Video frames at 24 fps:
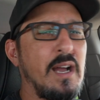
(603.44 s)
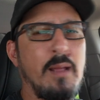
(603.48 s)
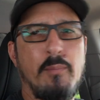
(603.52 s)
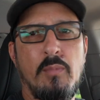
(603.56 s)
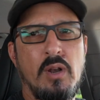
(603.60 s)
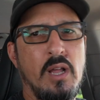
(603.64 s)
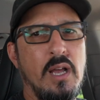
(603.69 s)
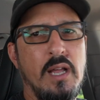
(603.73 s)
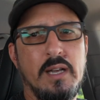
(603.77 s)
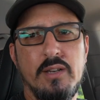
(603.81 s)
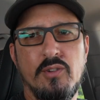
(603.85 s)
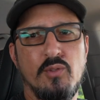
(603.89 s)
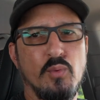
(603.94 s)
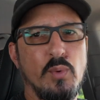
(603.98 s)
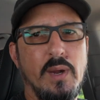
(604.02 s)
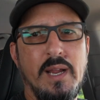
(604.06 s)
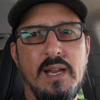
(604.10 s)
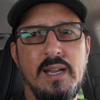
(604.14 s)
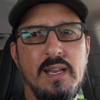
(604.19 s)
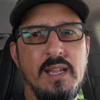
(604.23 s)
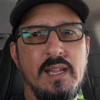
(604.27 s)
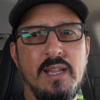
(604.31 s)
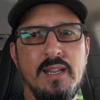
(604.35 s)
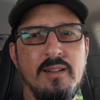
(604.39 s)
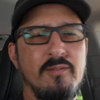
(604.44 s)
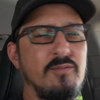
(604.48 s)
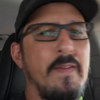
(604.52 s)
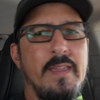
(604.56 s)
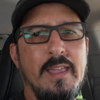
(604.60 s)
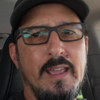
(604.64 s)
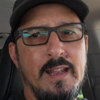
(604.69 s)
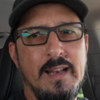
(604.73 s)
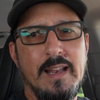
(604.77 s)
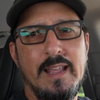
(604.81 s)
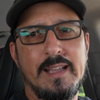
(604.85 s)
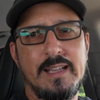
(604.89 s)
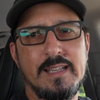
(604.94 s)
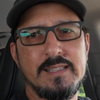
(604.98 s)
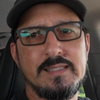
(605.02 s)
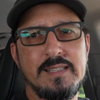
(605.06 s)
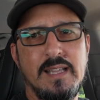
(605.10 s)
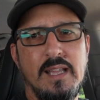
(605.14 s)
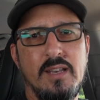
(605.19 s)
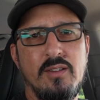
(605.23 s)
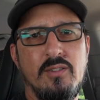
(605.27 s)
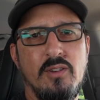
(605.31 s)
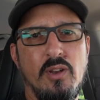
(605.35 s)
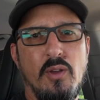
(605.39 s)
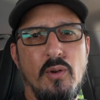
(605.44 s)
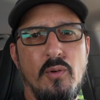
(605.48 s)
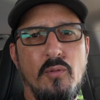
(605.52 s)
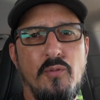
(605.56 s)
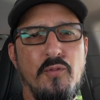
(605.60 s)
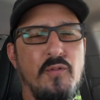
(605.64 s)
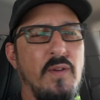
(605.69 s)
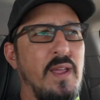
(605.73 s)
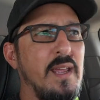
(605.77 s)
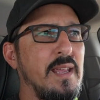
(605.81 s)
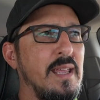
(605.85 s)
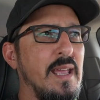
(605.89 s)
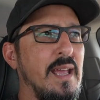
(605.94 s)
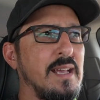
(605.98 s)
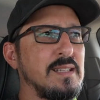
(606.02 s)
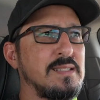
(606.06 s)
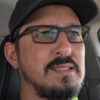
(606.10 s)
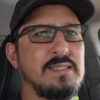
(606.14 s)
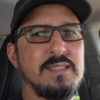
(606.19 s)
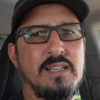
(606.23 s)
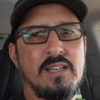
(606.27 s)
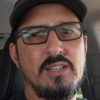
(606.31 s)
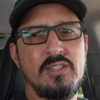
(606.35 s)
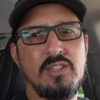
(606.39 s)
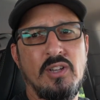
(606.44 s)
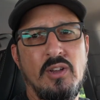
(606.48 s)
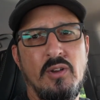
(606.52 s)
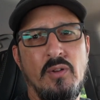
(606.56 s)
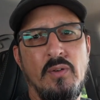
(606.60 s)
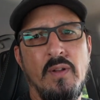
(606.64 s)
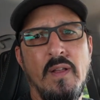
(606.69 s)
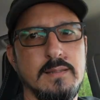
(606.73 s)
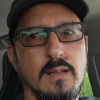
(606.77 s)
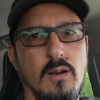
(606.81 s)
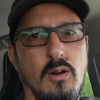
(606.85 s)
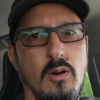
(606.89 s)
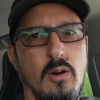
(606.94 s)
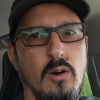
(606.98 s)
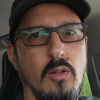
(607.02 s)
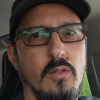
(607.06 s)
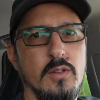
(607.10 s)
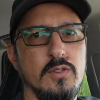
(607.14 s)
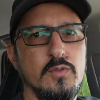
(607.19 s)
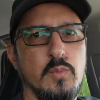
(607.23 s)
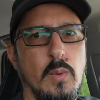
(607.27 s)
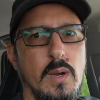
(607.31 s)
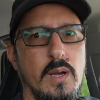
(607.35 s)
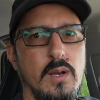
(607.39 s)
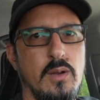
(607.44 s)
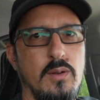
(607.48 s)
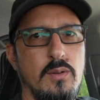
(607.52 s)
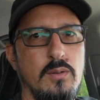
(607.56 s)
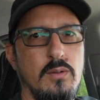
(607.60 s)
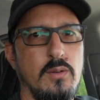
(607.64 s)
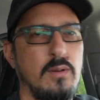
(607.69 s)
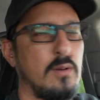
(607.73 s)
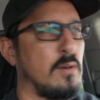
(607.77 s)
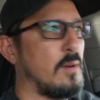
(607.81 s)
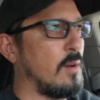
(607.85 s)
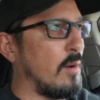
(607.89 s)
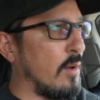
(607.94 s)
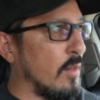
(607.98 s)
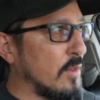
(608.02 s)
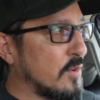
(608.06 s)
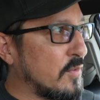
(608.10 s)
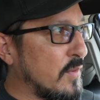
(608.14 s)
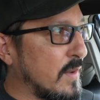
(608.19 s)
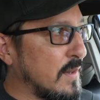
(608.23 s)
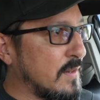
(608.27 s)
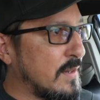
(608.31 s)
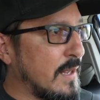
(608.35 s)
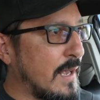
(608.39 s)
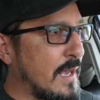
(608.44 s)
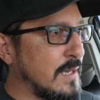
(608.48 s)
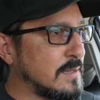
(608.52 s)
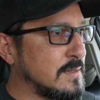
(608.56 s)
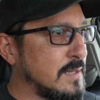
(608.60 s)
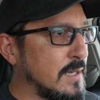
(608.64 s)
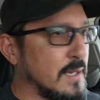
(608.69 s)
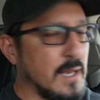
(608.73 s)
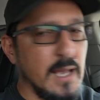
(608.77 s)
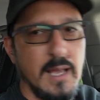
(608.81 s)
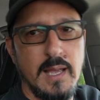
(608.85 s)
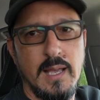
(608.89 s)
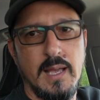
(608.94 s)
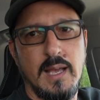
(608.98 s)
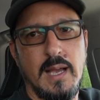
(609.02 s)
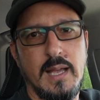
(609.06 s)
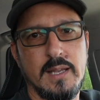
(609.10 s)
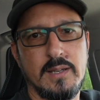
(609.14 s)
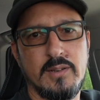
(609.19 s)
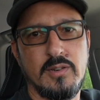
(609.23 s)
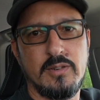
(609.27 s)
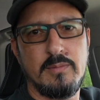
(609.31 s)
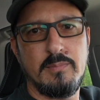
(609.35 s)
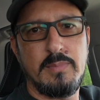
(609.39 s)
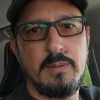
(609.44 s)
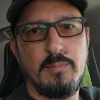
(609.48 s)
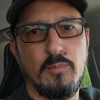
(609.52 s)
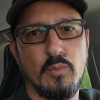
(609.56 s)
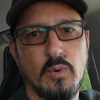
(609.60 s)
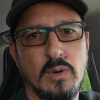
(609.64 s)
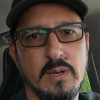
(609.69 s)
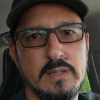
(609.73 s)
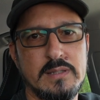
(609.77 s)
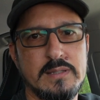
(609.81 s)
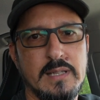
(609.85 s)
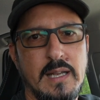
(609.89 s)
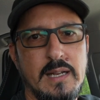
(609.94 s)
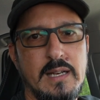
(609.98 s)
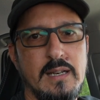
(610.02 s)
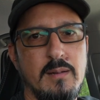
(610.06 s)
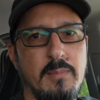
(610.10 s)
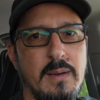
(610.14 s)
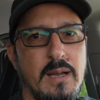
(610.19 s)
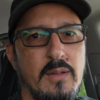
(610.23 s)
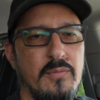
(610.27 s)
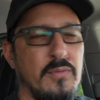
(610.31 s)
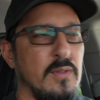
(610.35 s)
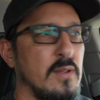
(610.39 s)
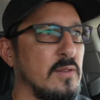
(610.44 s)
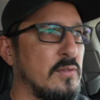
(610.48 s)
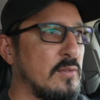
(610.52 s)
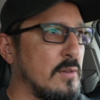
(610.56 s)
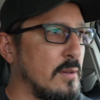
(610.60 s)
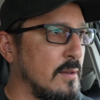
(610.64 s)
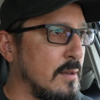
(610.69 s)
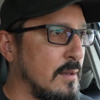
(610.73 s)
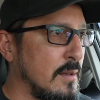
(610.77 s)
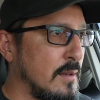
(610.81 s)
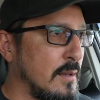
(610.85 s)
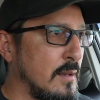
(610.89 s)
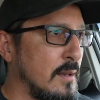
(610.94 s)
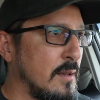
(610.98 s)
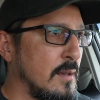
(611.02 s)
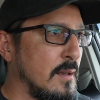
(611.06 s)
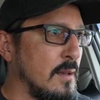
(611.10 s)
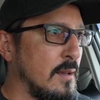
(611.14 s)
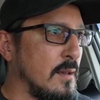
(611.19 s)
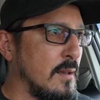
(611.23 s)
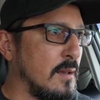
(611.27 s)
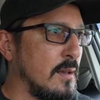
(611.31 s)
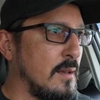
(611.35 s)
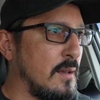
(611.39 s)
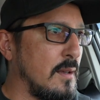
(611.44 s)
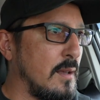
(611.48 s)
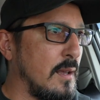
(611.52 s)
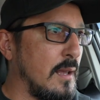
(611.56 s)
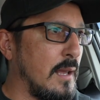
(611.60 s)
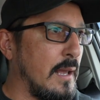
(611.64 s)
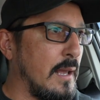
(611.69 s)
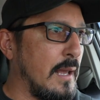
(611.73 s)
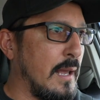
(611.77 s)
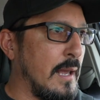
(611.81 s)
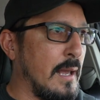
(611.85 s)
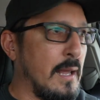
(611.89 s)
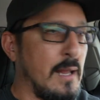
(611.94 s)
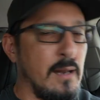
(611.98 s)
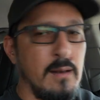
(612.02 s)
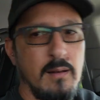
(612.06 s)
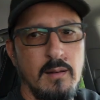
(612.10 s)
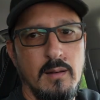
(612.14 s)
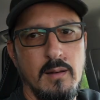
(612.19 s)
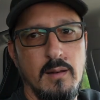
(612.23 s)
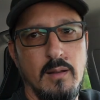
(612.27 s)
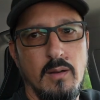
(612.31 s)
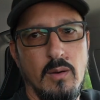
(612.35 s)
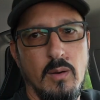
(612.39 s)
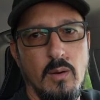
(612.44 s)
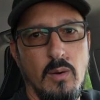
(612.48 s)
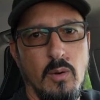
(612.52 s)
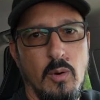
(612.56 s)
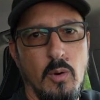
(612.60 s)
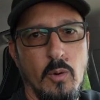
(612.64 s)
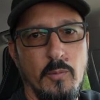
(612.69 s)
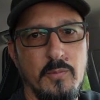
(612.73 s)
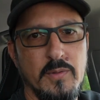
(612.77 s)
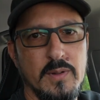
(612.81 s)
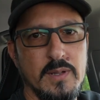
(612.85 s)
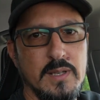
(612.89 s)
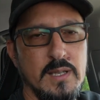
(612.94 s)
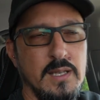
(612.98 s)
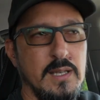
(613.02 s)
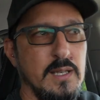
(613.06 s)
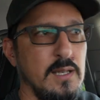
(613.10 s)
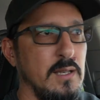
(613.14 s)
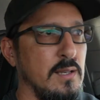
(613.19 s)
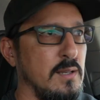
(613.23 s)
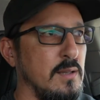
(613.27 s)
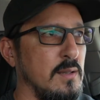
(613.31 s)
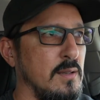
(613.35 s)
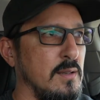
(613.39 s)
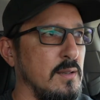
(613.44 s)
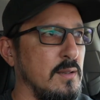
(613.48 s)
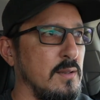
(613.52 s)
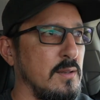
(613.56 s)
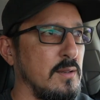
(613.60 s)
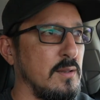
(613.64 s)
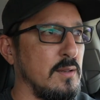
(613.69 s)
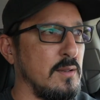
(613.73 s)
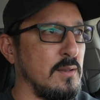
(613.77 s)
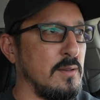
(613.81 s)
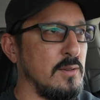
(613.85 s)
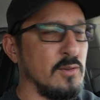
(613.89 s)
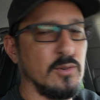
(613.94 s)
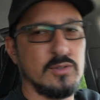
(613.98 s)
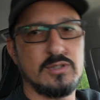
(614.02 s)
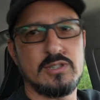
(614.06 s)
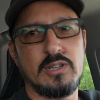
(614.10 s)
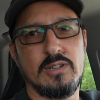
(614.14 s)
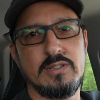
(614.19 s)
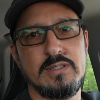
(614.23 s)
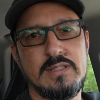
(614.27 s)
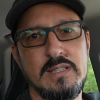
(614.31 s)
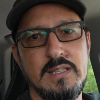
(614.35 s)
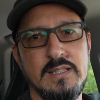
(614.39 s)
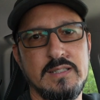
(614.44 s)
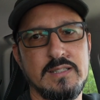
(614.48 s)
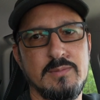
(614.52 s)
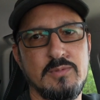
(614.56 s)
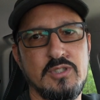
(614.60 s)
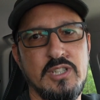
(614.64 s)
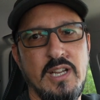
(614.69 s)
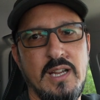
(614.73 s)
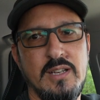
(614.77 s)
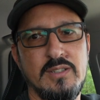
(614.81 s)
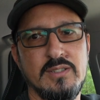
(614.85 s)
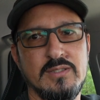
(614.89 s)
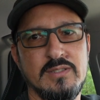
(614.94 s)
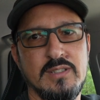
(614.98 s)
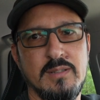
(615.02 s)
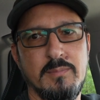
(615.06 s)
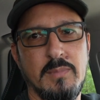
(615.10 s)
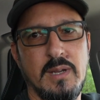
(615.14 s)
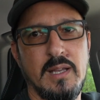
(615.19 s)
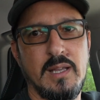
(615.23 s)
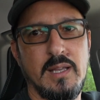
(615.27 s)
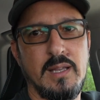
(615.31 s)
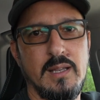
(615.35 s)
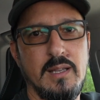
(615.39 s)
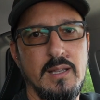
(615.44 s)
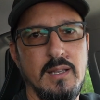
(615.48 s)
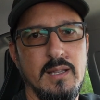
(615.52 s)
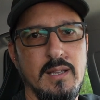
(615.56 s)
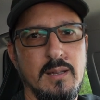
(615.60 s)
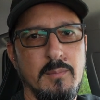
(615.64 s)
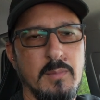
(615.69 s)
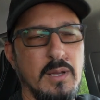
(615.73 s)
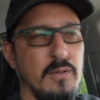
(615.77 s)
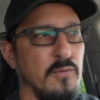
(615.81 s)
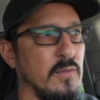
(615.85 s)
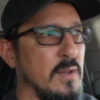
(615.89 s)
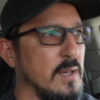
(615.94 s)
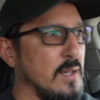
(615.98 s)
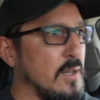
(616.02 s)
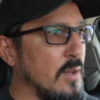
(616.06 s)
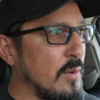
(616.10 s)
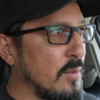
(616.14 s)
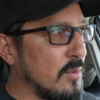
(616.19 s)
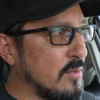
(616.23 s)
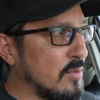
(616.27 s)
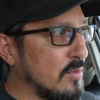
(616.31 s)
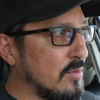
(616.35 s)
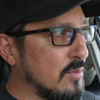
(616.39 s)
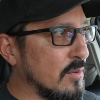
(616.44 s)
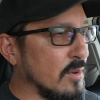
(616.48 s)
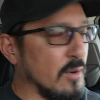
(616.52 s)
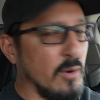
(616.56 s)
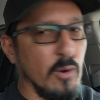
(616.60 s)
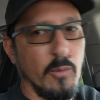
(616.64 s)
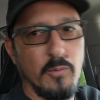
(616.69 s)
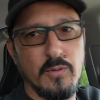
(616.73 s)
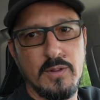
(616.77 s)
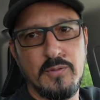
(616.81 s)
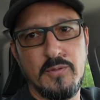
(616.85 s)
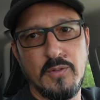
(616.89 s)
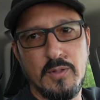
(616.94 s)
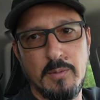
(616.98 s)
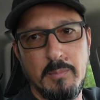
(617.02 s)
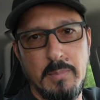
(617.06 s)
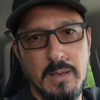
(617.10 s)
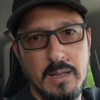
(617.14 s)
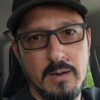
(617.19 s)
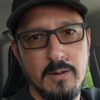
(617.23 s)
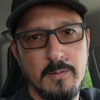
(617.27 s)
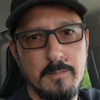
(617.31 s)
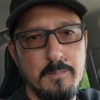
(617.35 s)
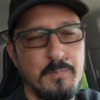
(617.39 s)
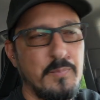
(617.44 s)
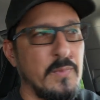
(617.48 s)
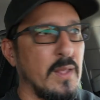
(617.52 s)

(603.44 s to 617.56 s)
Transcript: I'm not grading. And like I said, no fake S Cinetone. All is well all this fantastic. I couldn't be more excited about this. And hopefully you'll start seeing some changes in my in my videos, hopefully for the better.